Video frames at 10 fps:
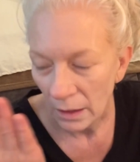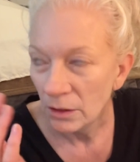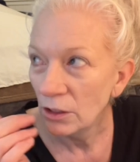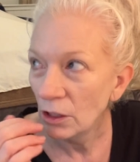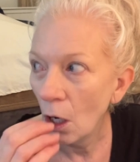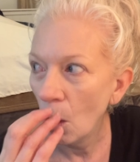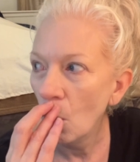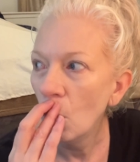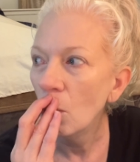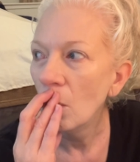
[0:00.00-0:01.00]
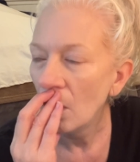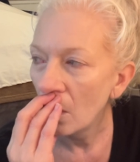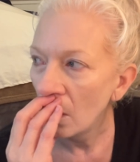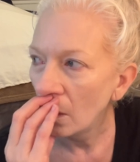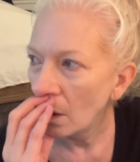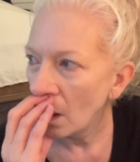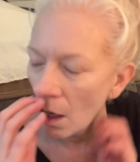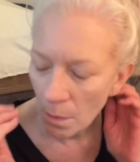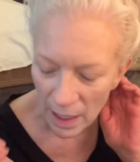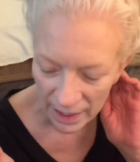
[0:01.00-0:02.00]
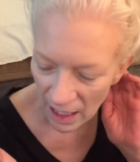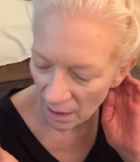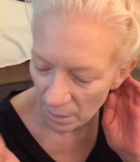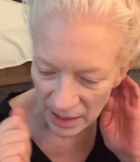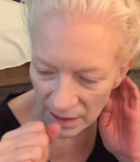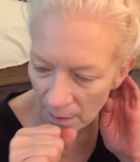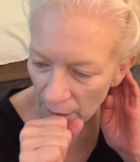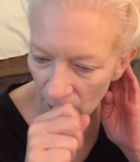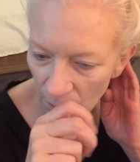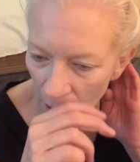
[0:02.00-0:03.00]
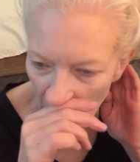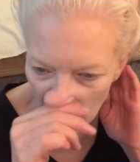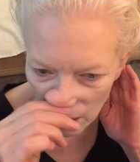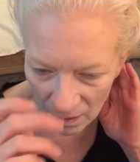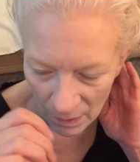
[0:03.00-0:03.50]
So, oh my God, my stomach would hurt.